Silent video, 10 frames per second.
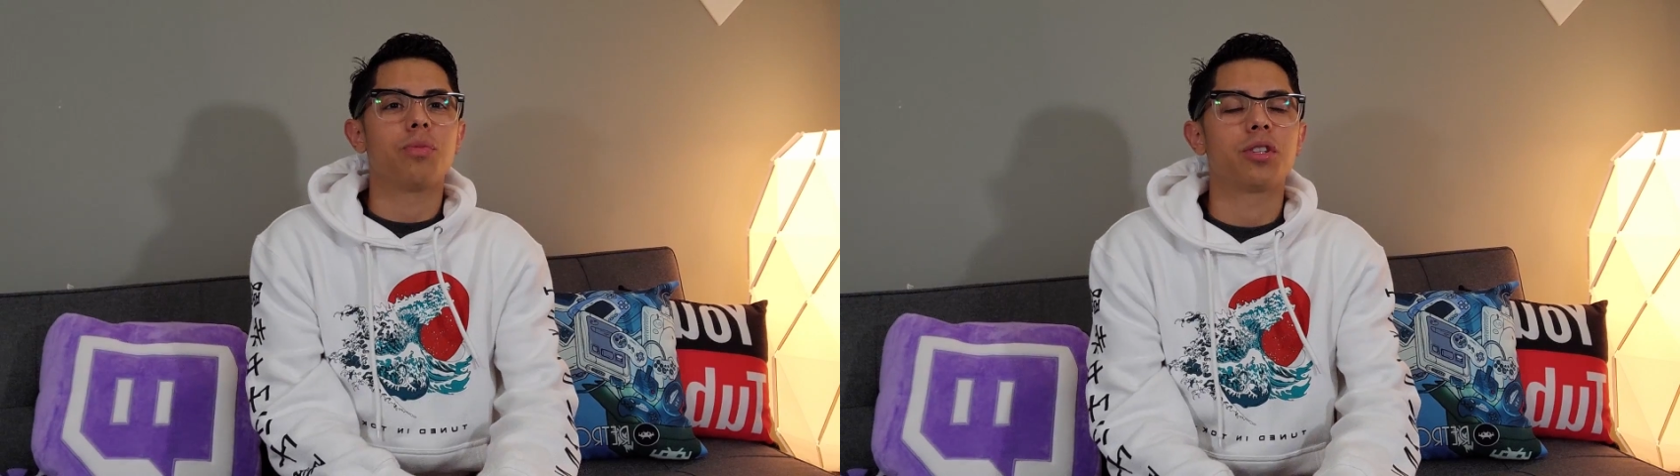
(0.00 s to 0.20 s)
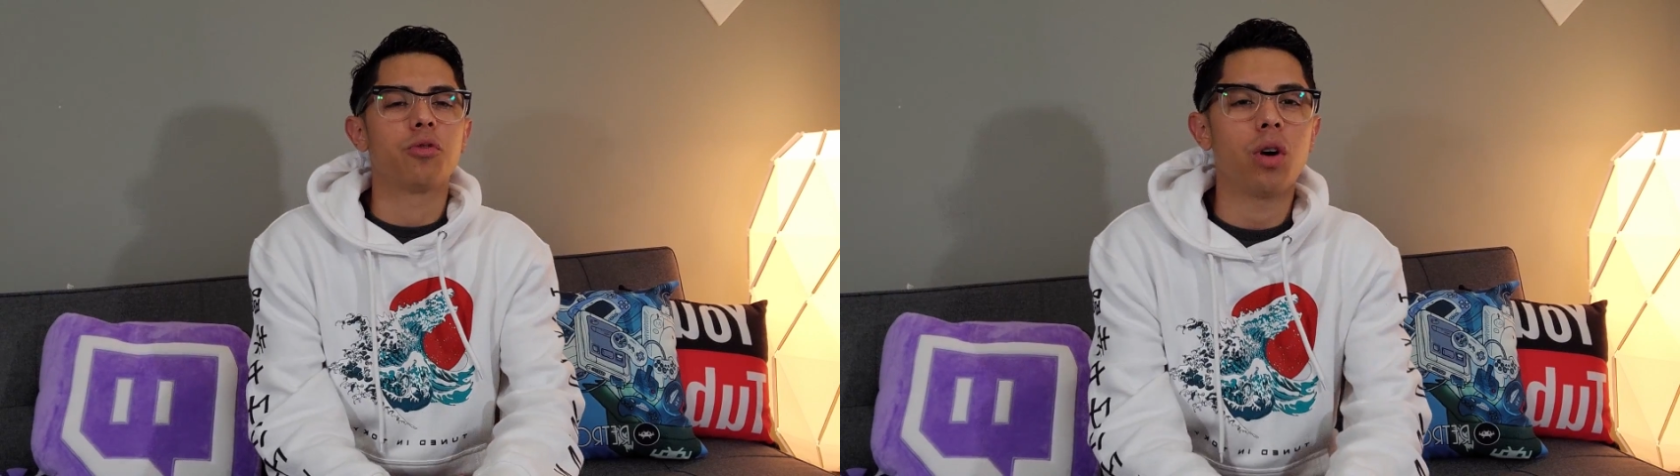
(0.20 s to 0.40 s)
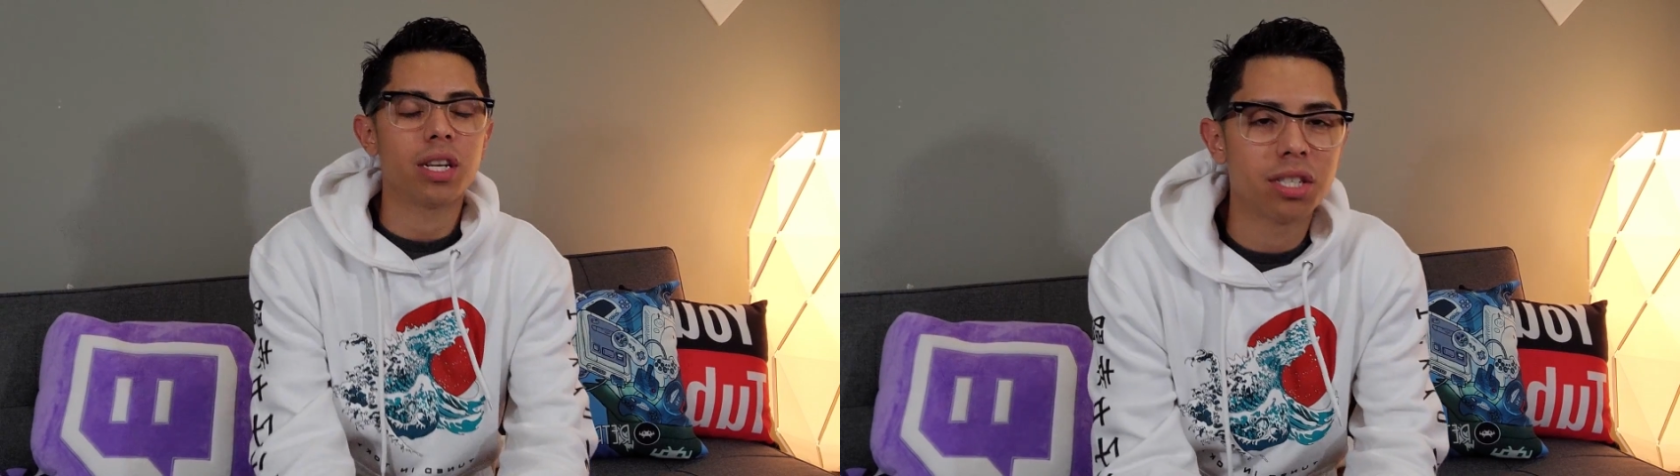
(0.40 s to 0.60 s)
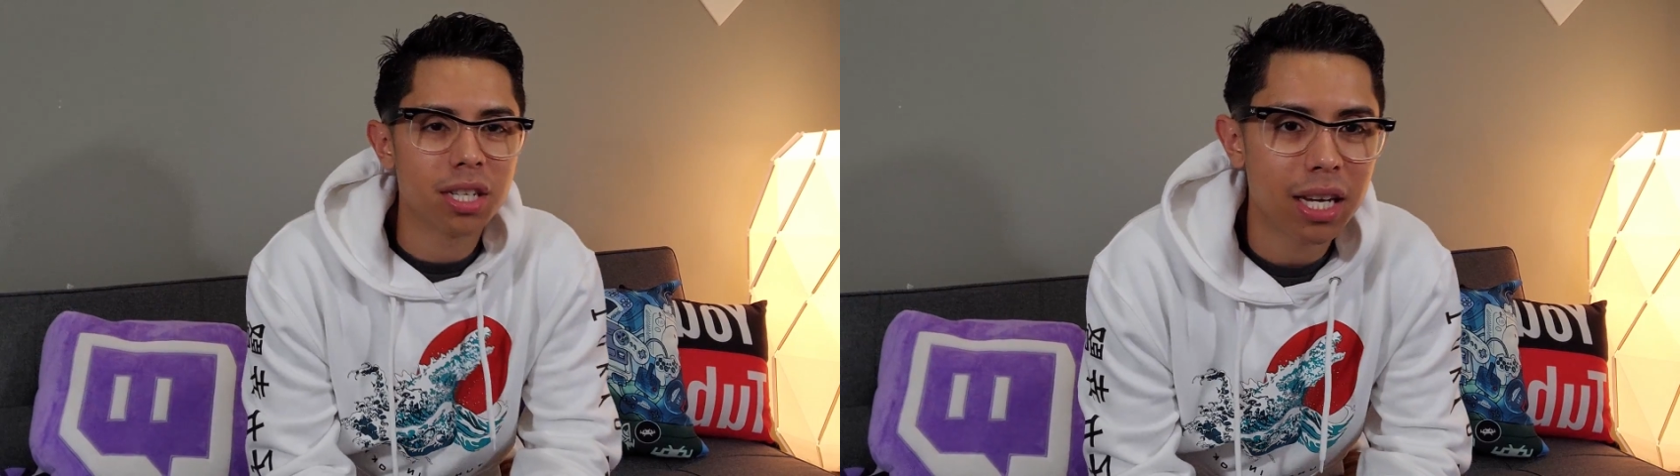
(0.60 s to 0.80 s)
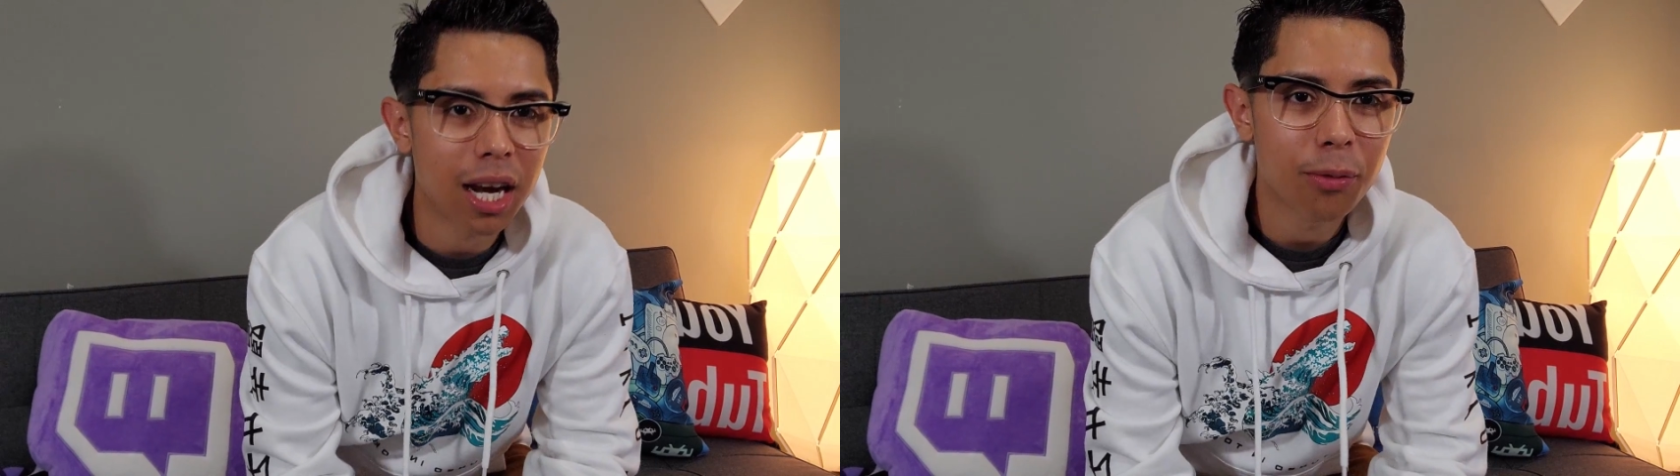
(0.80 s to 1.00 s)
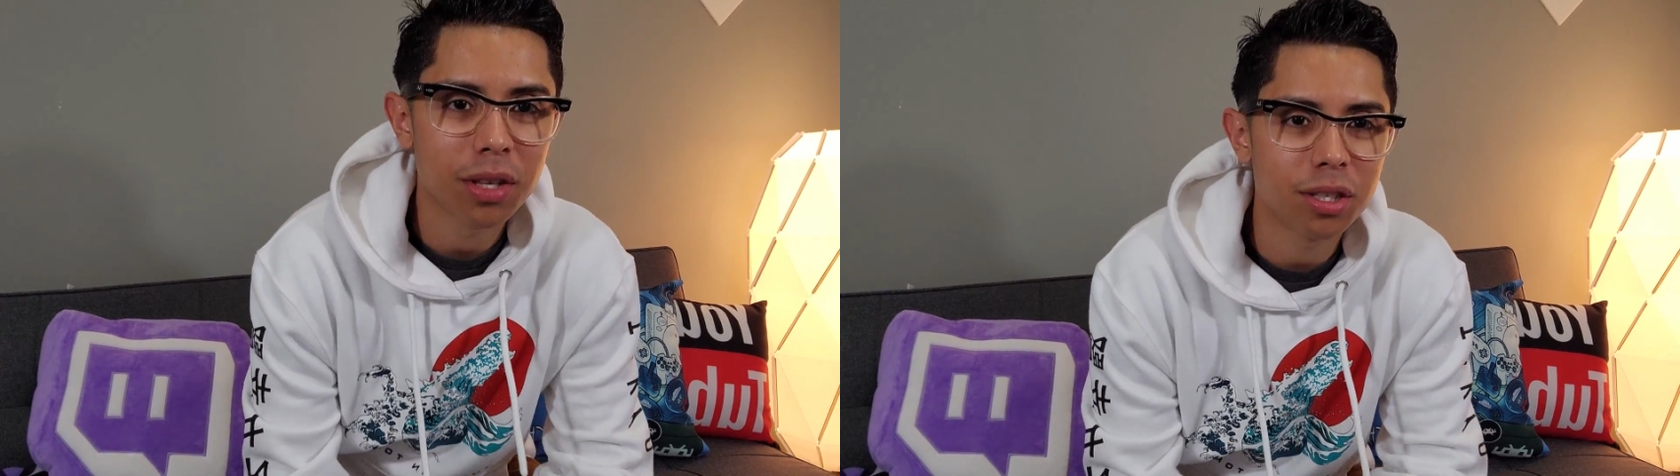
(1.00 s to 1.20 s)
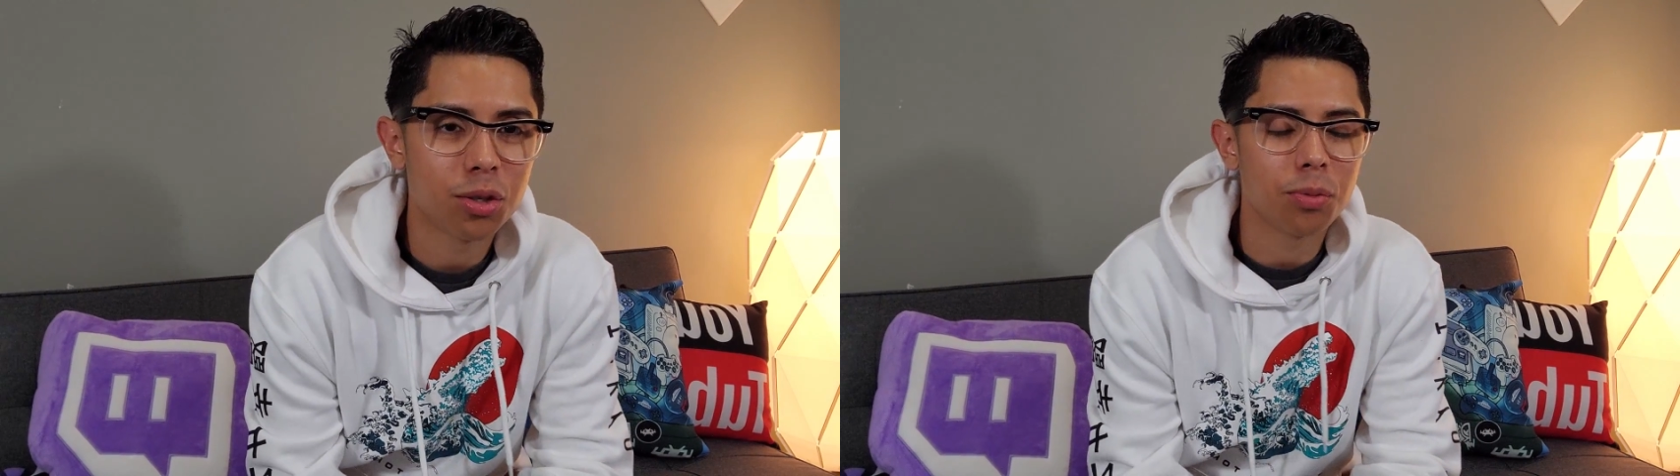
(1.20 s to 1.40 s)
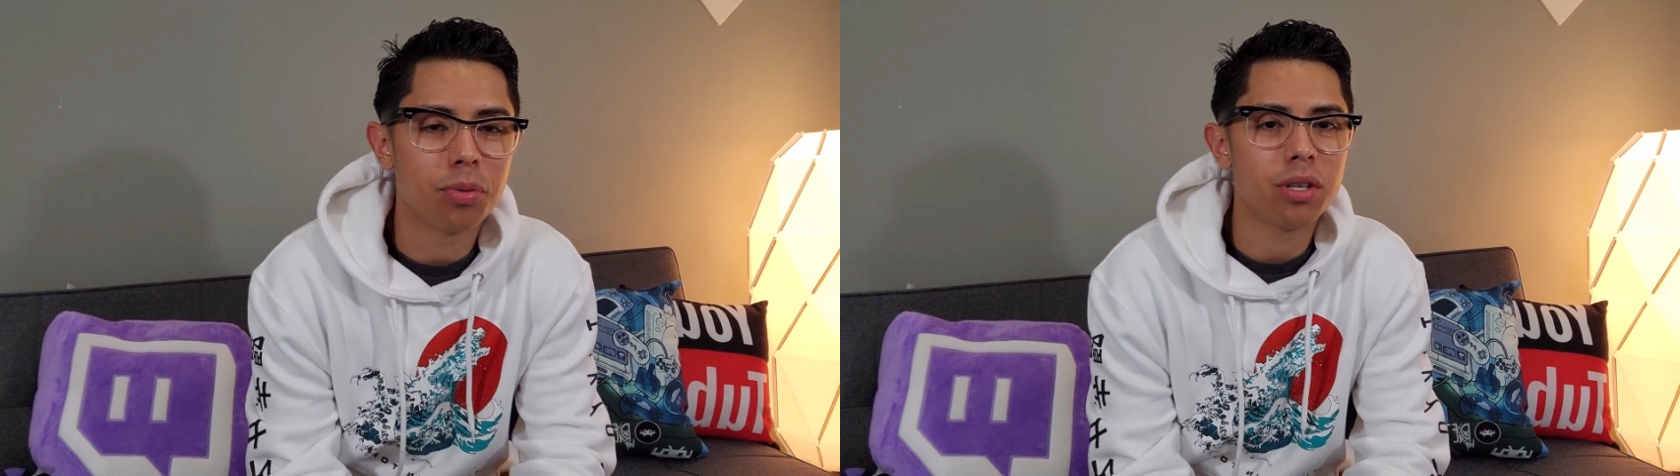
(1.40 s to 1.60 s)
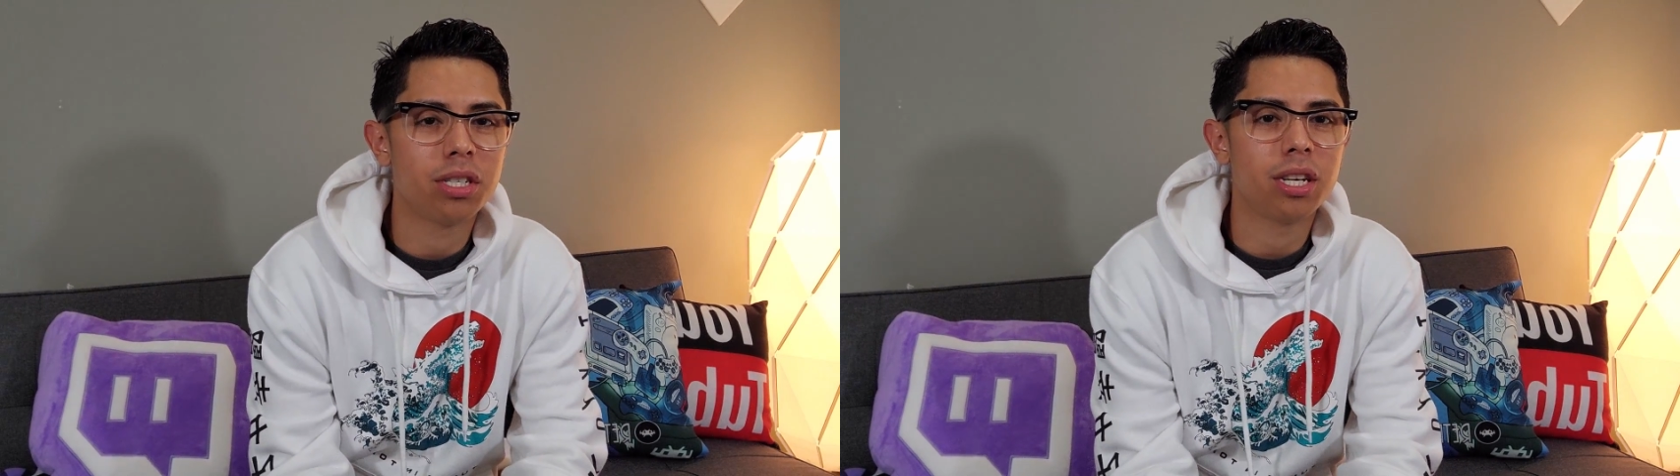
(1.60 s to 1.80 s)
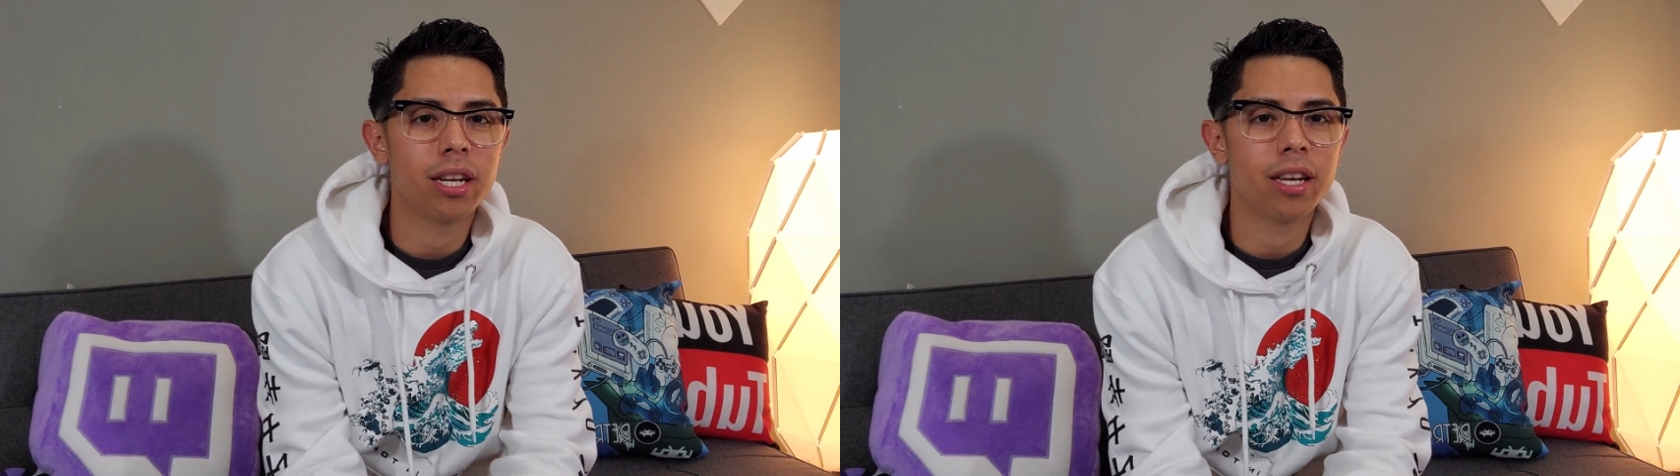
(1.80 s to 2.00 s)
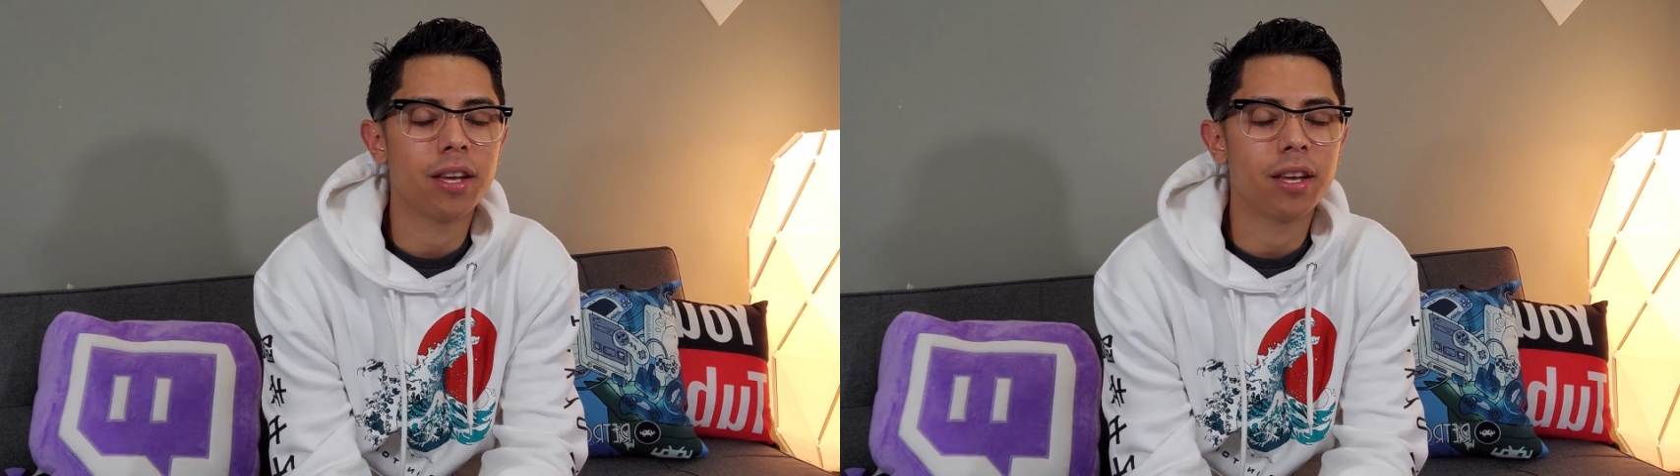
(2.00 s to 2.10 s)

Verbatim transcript: much for watching. I really do appreciate it.